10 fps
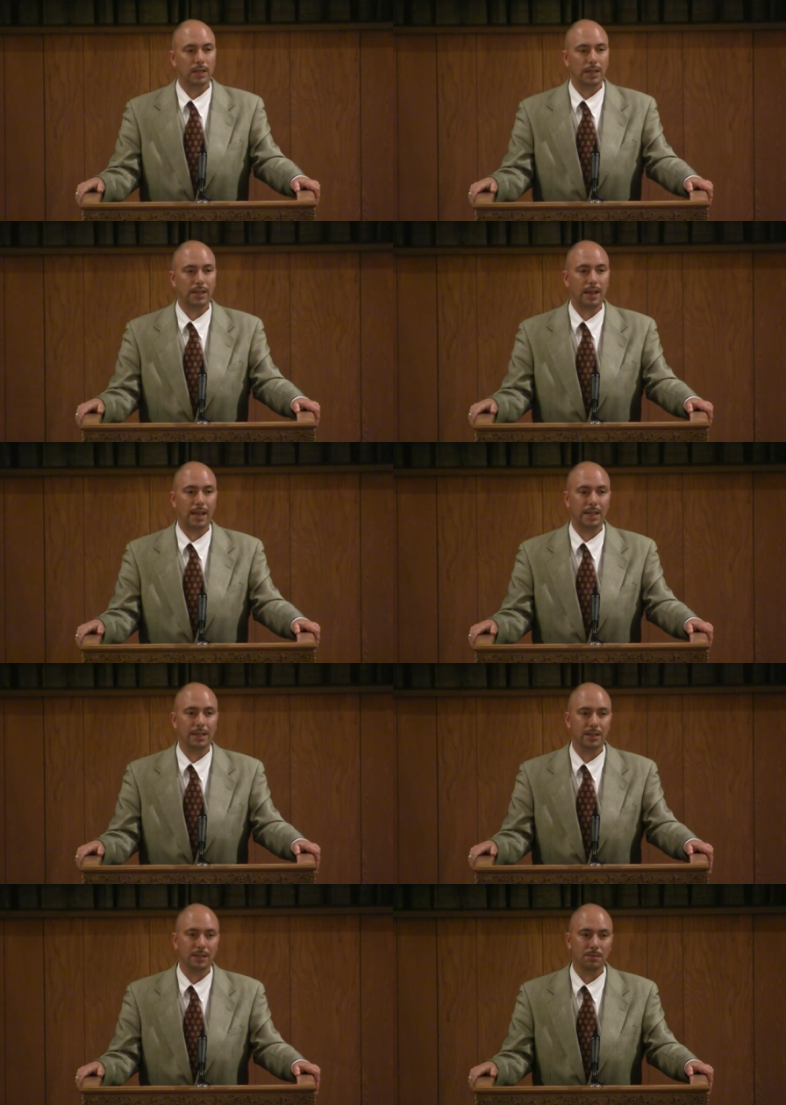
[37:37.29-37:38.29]
in a
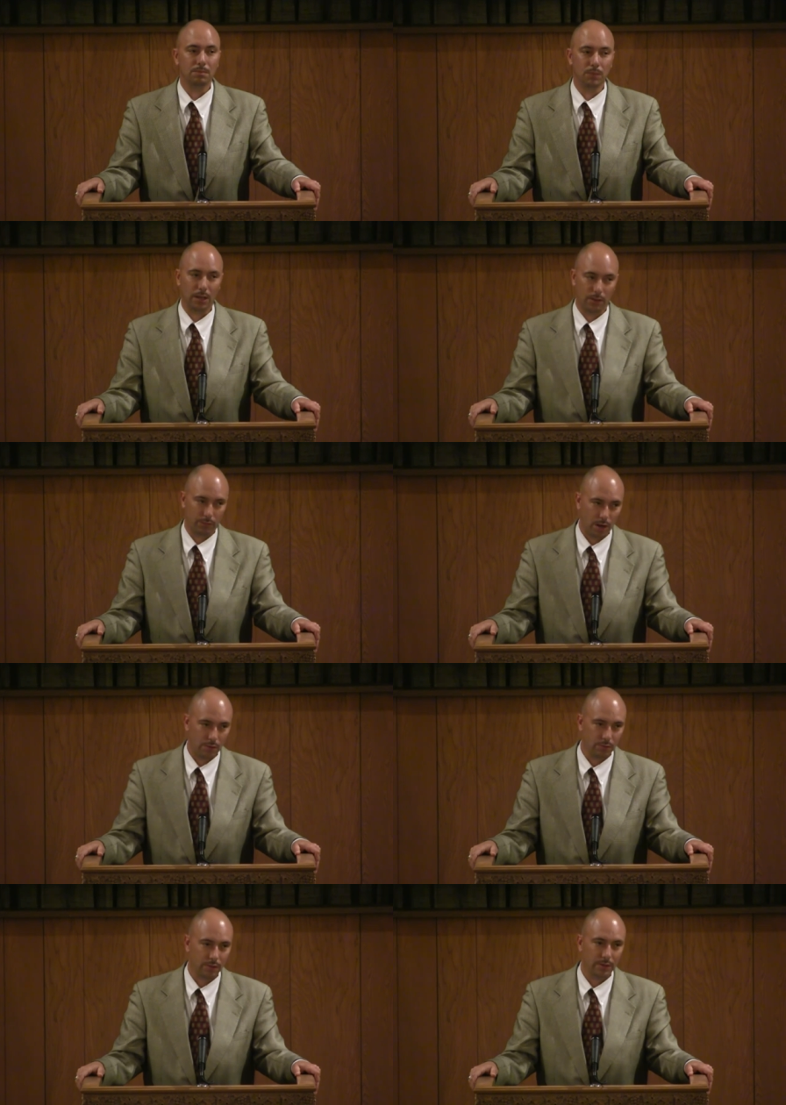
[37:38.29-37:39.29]
middle of the
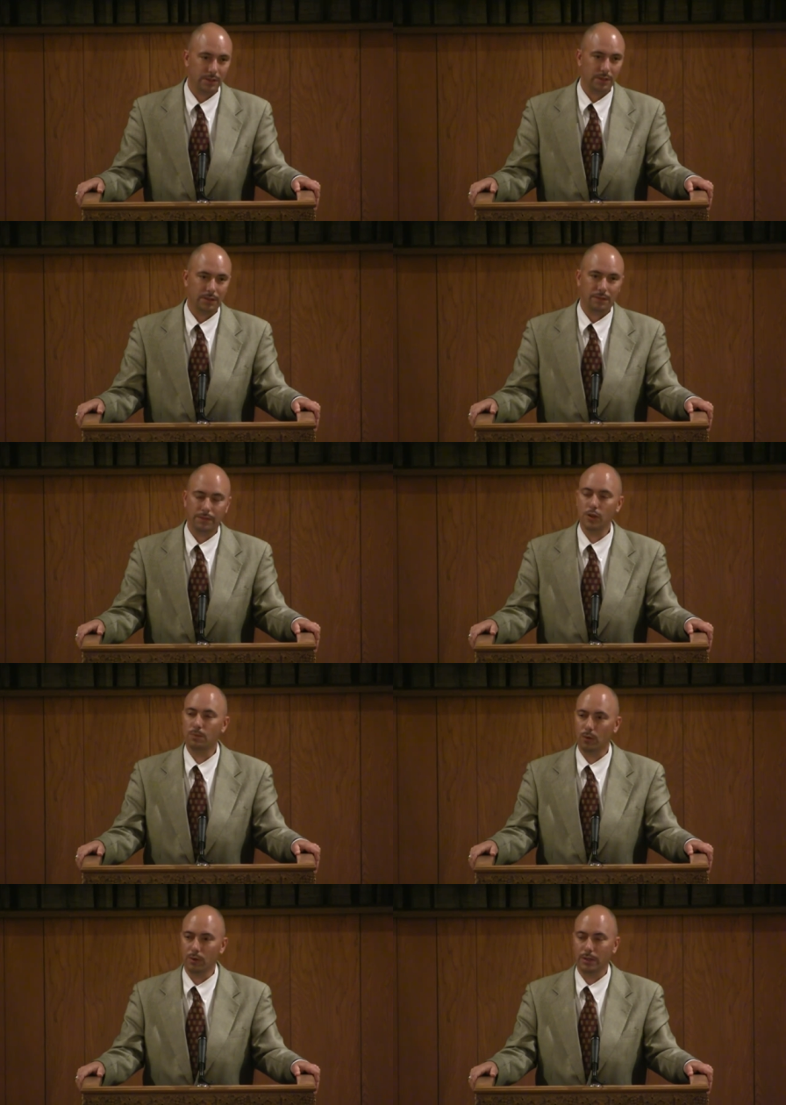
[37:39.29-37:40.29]
road
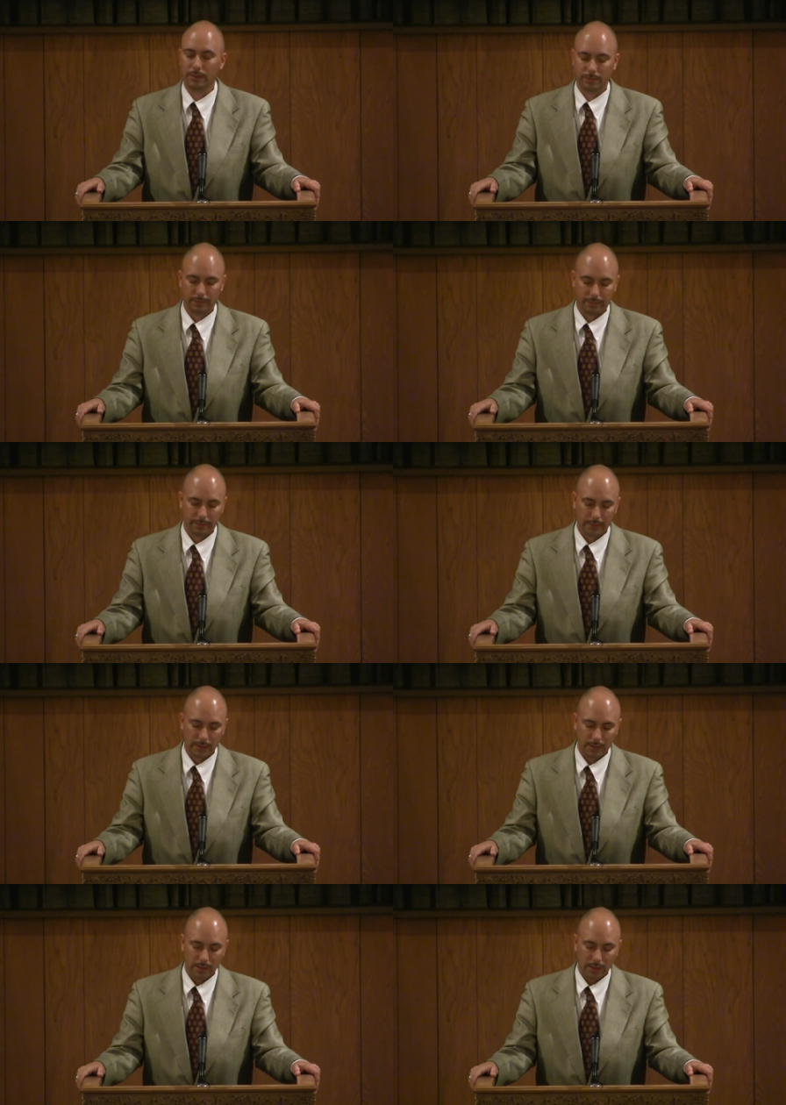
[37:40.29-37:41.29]
viewpoint.
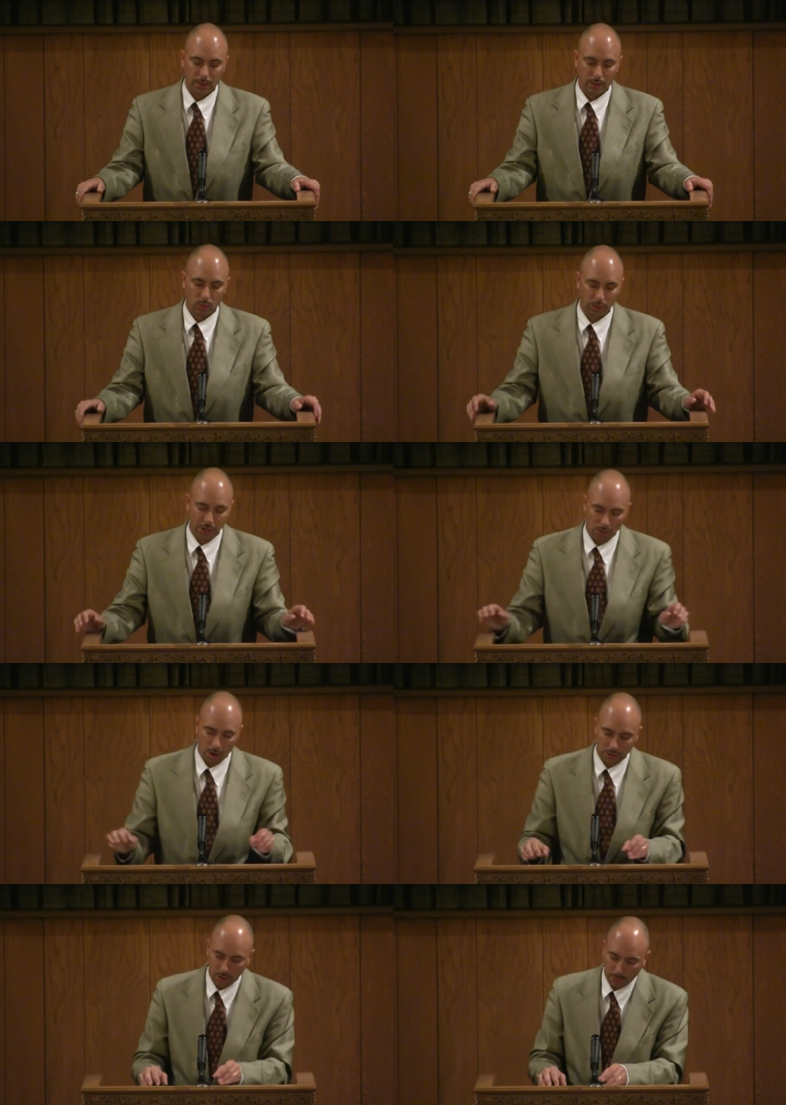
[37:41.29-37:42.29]
Well, Joe
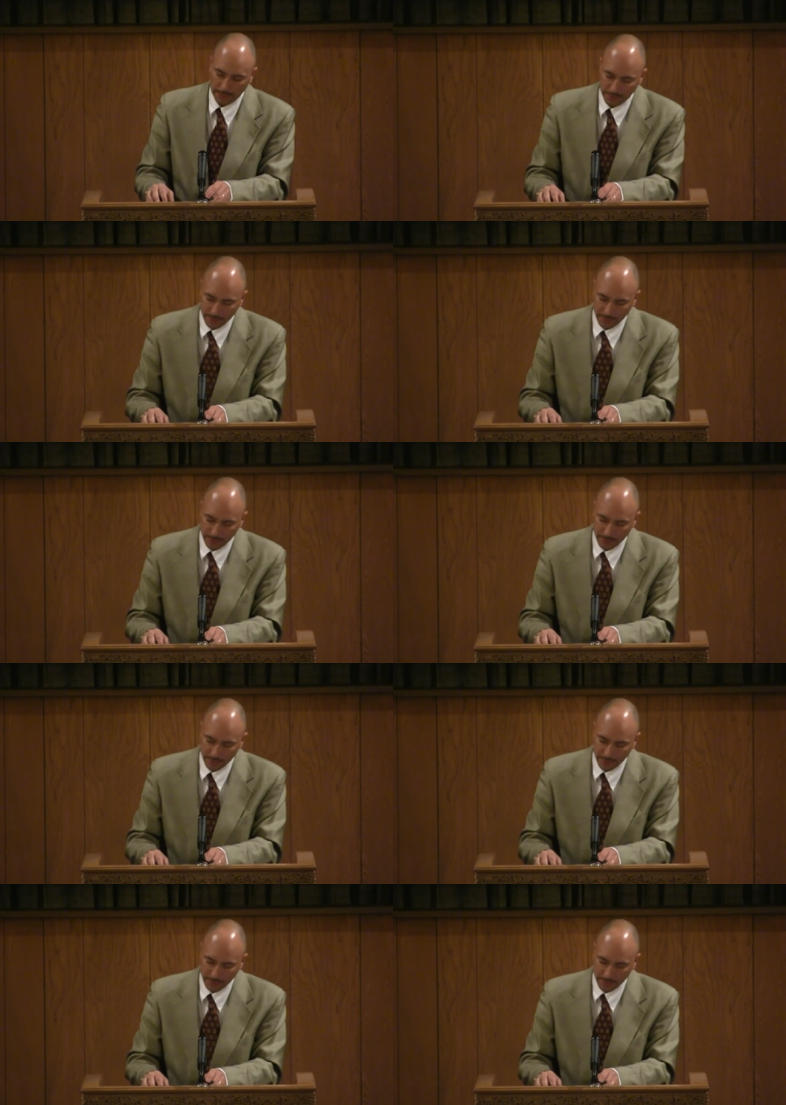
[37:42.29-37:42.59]
also believes